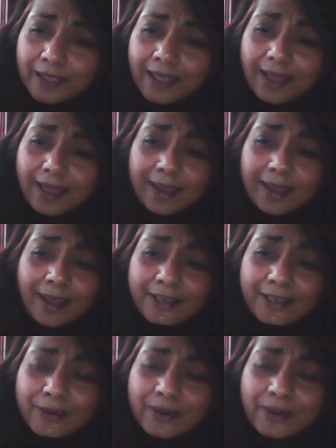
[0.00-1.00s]
And I
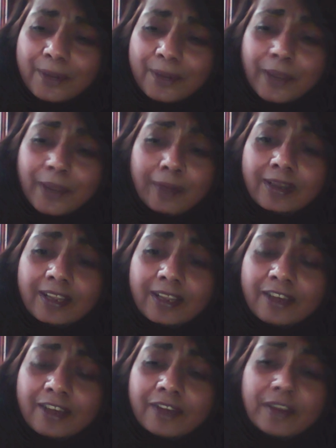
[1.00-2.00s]
don't know, apparently, a
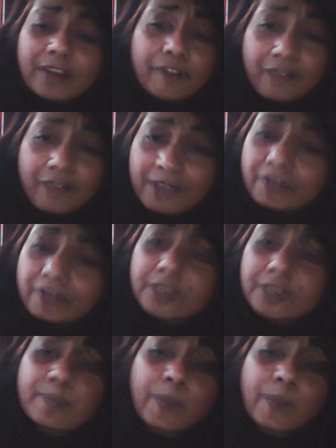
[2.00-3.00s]
very favorite
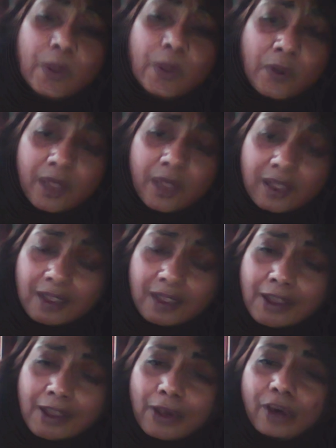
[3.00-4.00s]
ploy
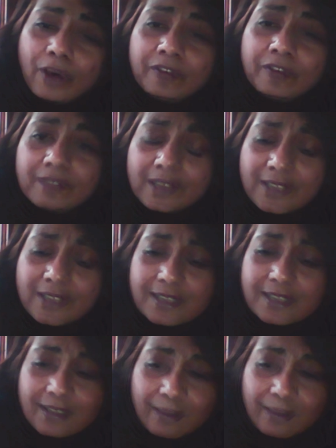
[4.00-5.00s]
of these
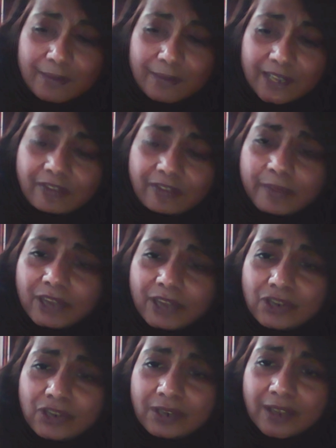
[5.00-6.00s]
um,
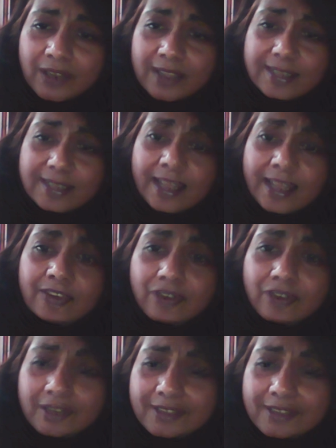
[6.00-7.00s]
defamation and
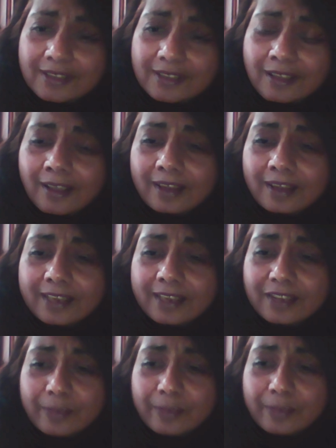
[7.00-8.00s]
slanderers,
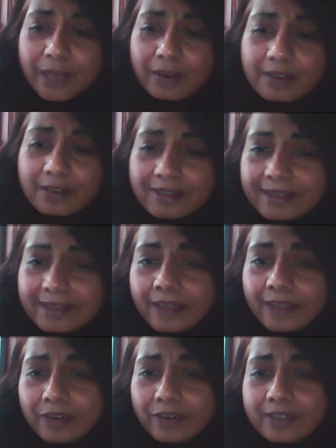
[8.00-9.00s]
defamators and
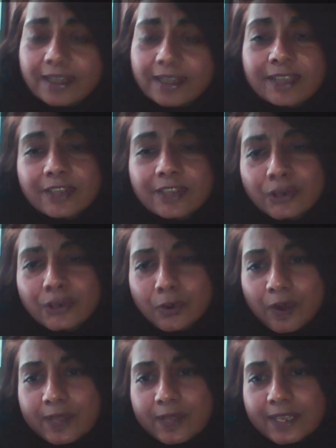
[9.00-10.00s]
slanderers, is to go
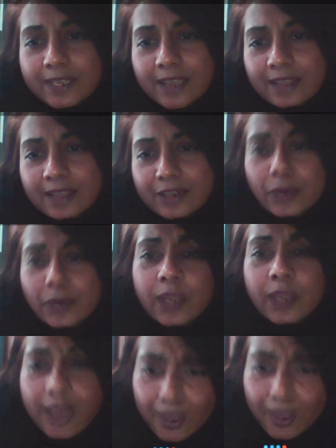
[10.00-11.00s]
around saying that you're
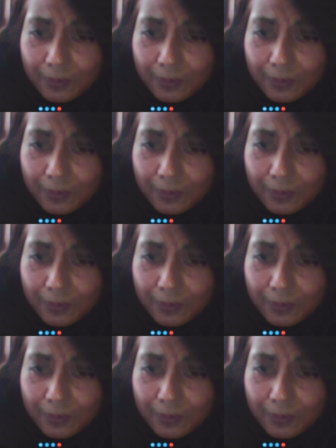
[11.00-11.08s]
gay.